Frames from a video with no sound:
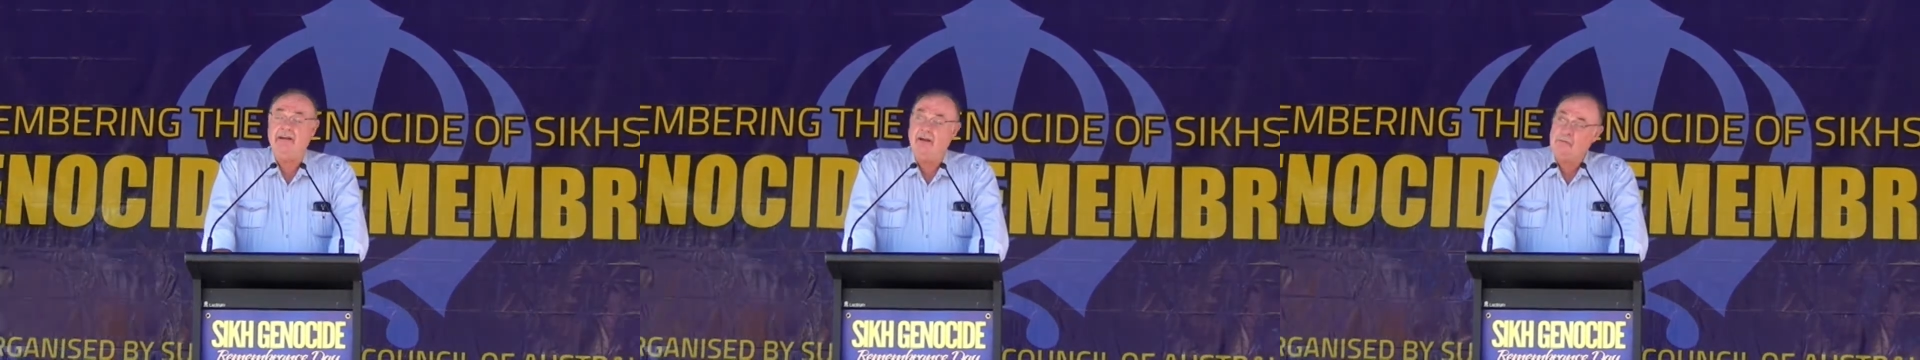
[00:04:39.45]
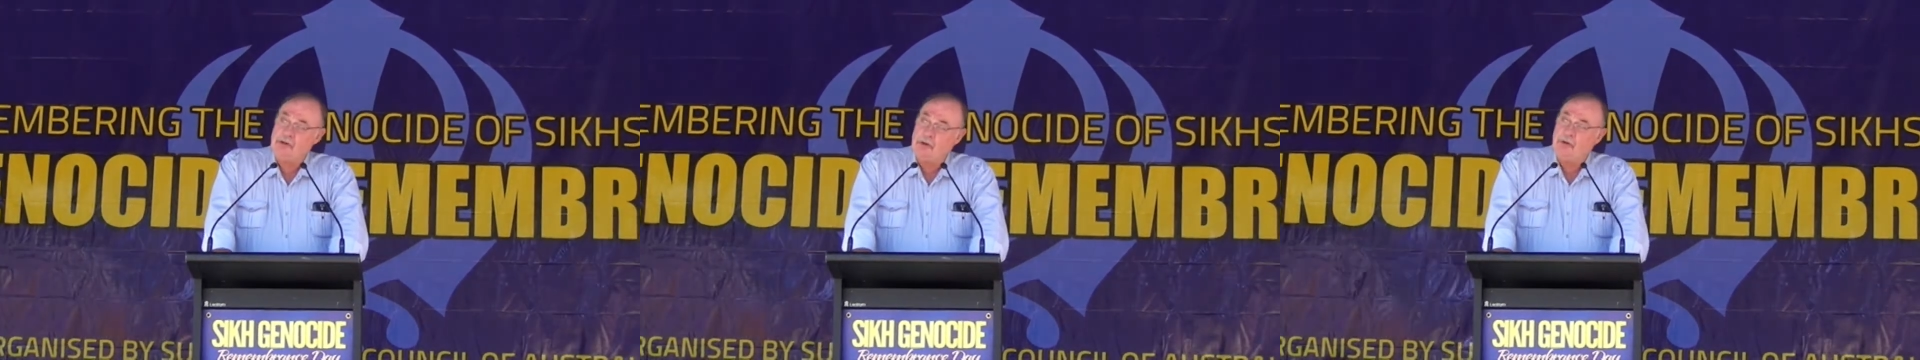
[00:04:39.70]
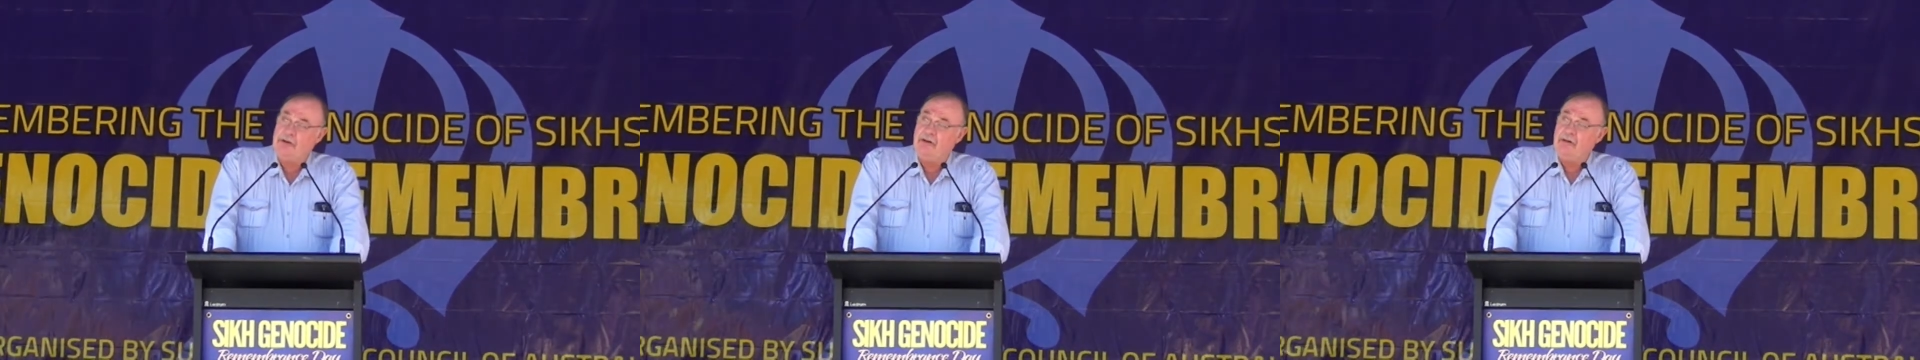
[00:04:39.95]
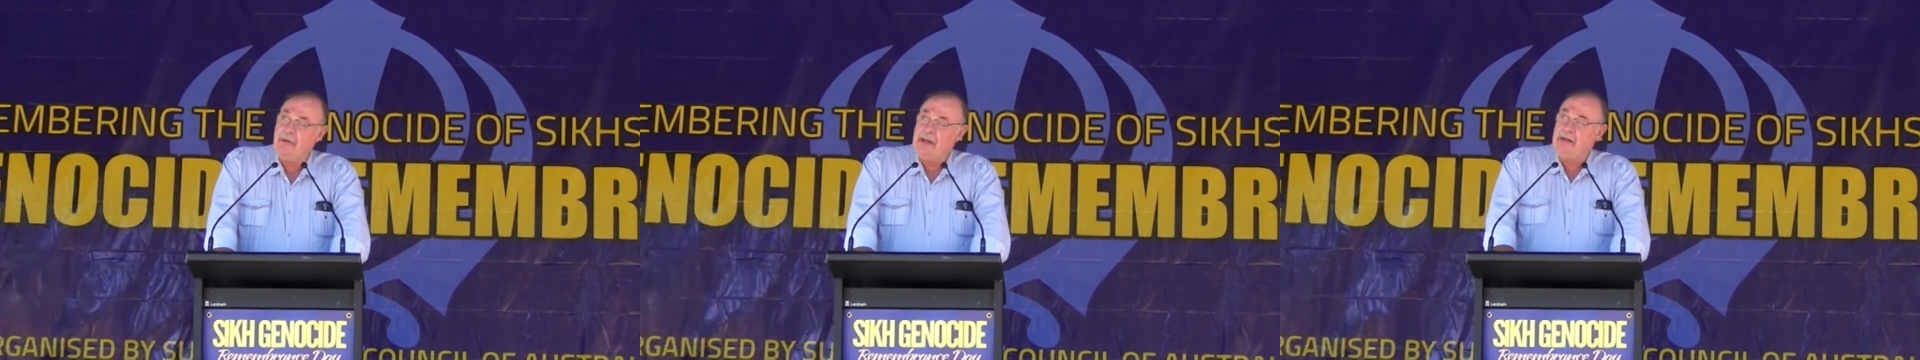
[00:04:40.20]
And I'm sure
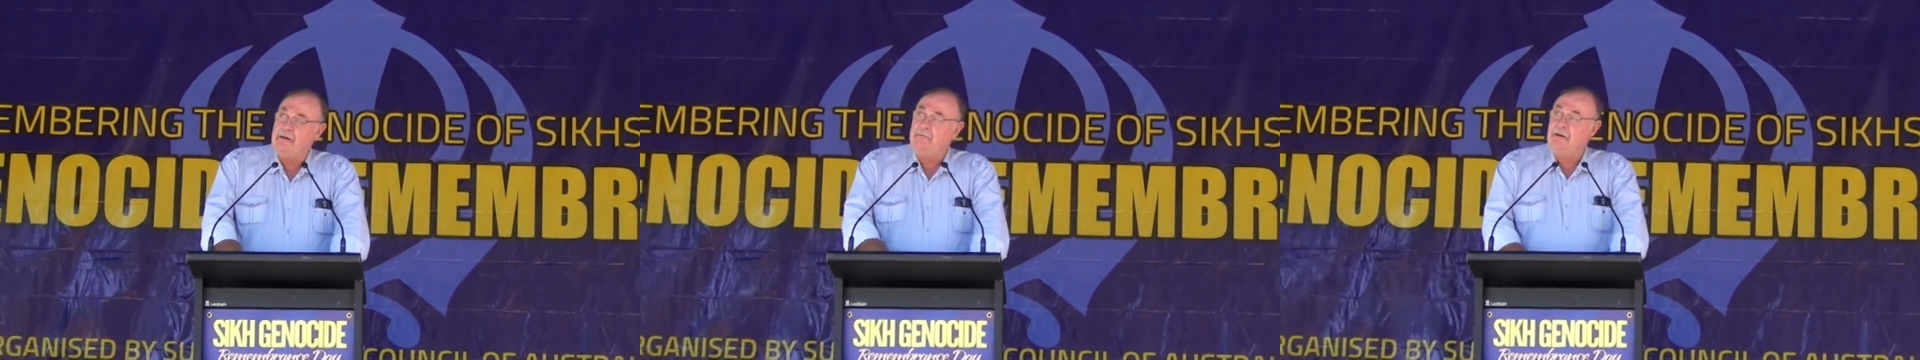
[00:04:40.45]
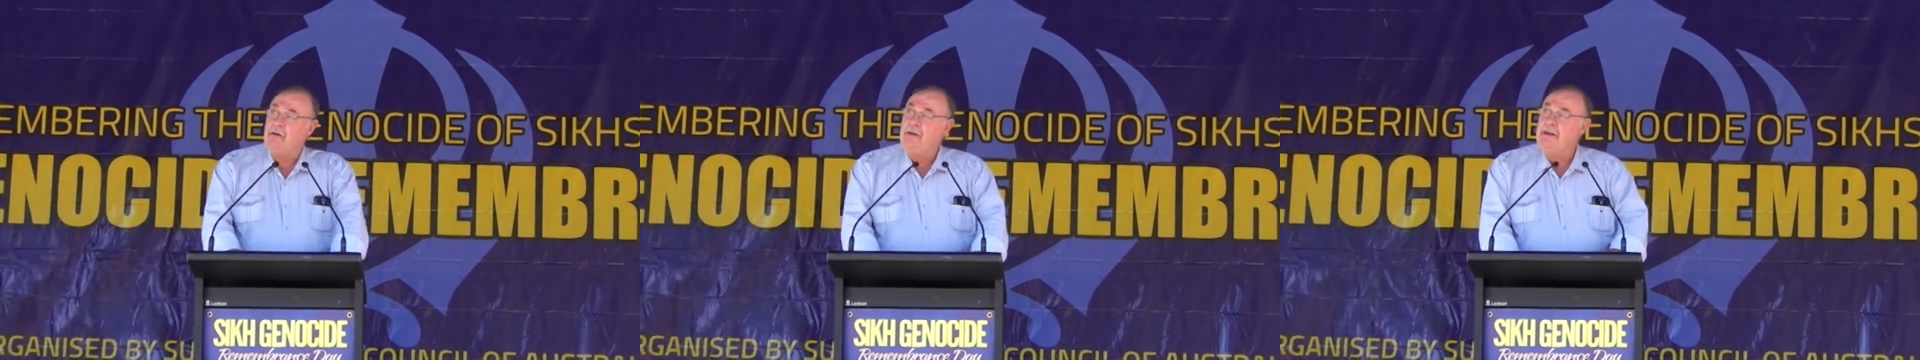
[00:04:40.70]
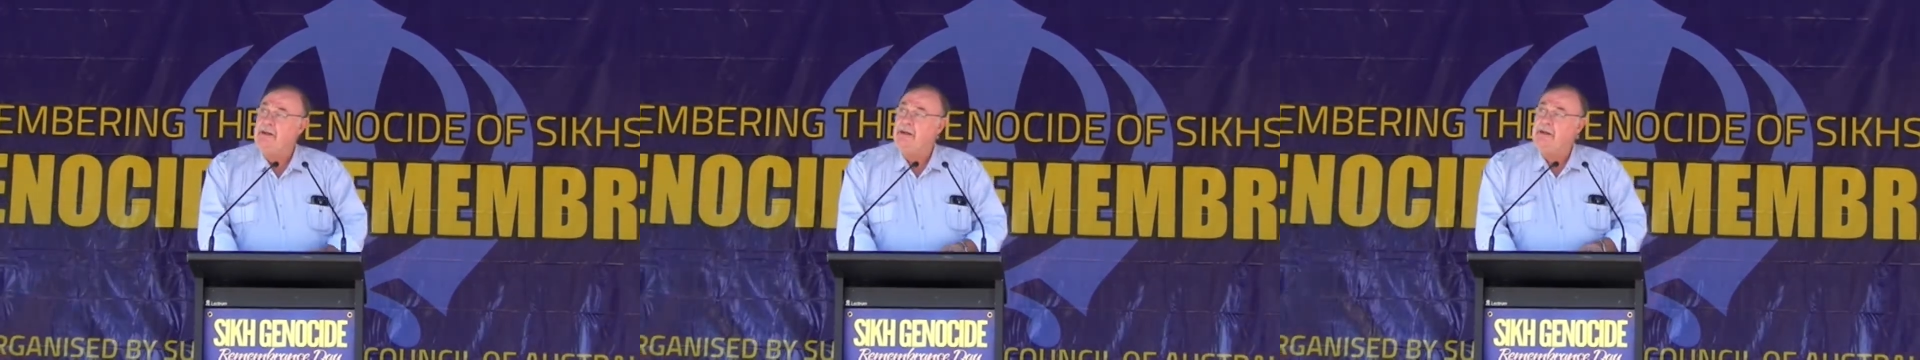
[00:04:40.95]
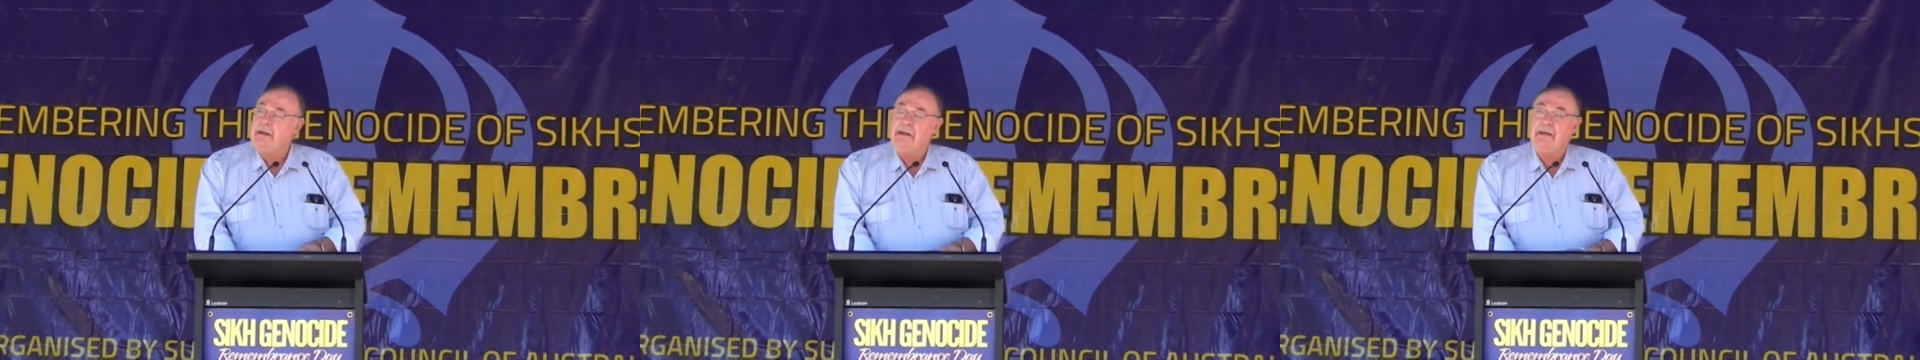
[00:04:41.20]
there are many of you here